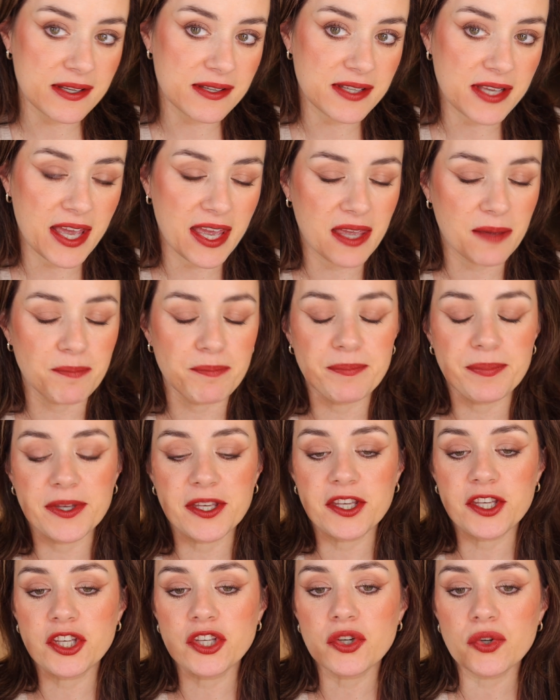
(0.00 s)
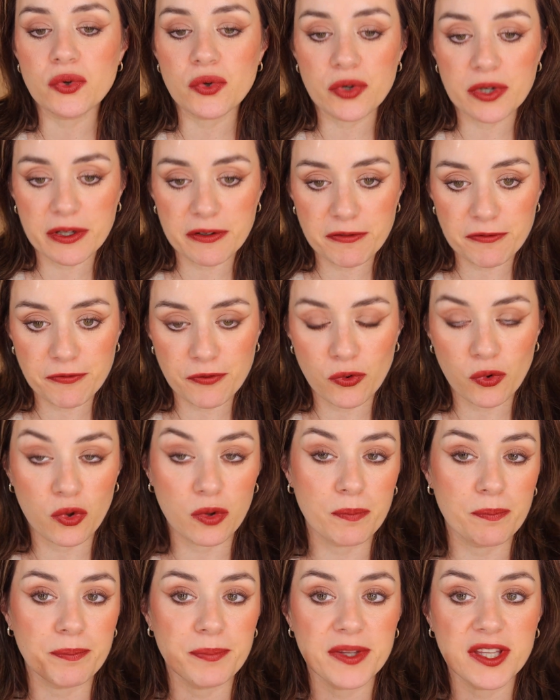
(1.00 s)
is a
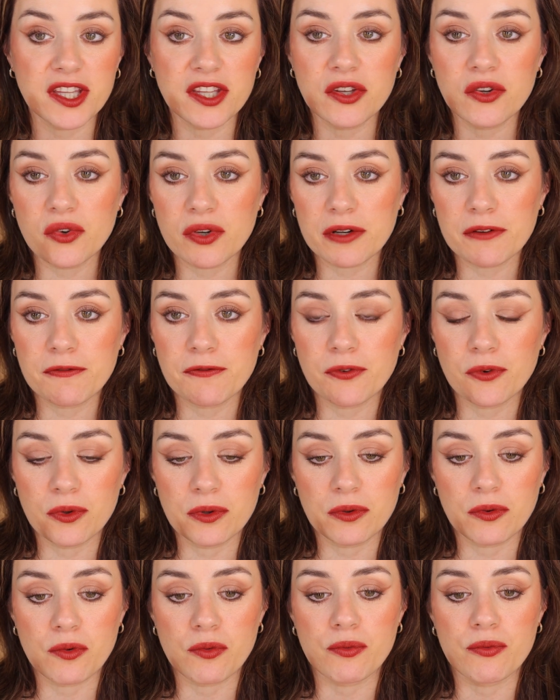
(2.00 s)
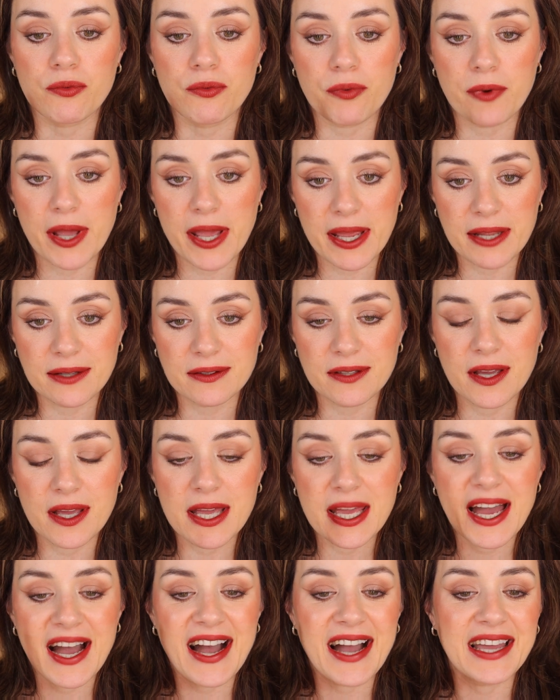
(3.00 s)
beautiful, beautiful red.
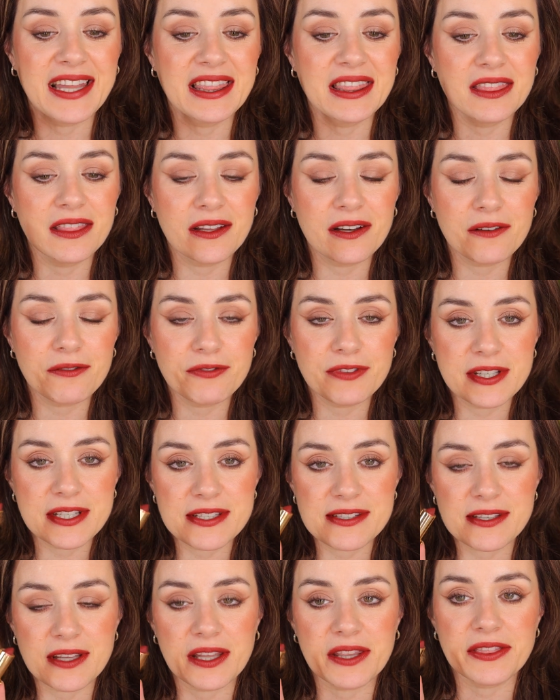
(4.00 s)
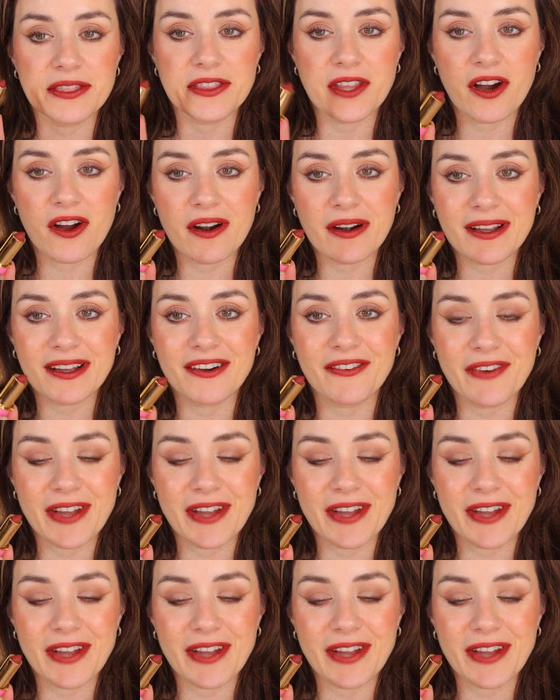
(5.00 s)
I love this dark